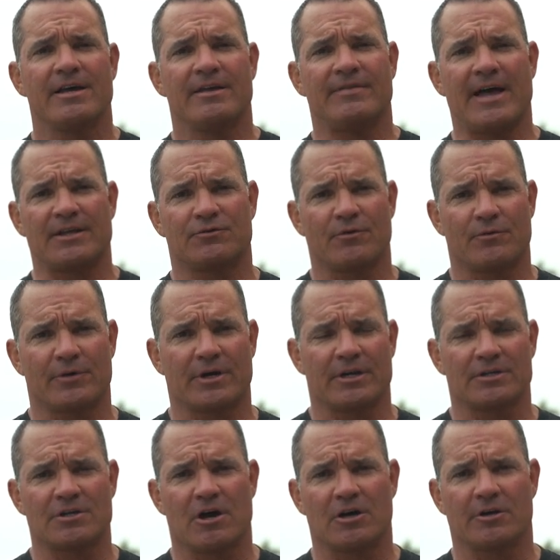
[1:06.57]
That's what we're going
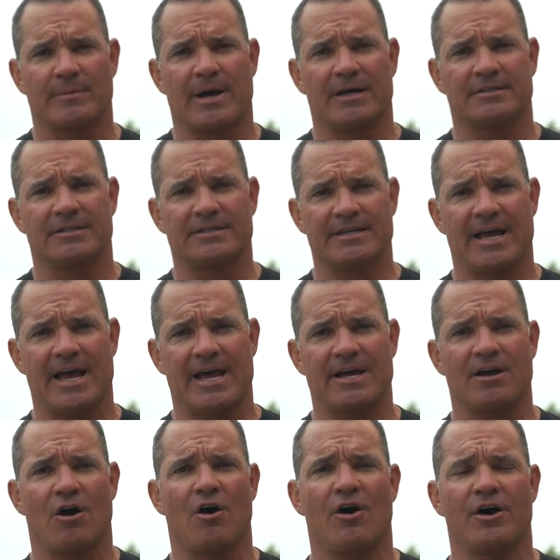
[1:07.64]
to talk about
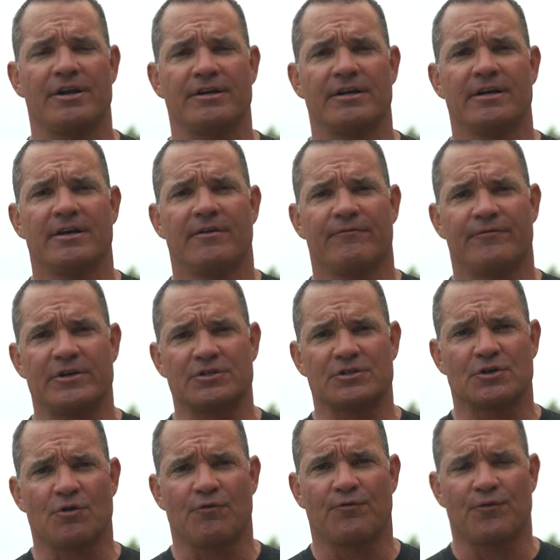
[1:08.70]
today on
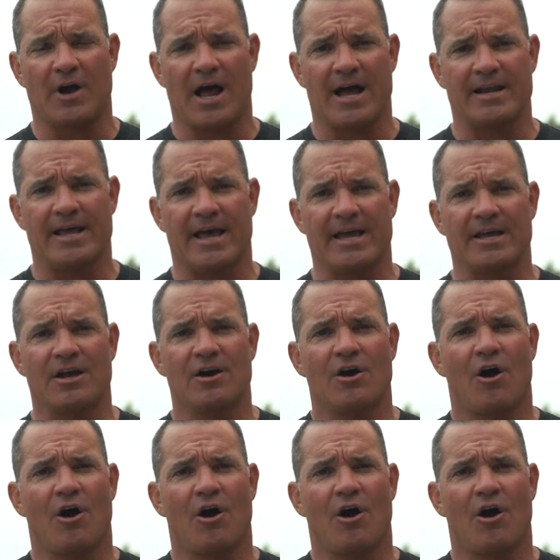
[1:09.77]
Physical Friday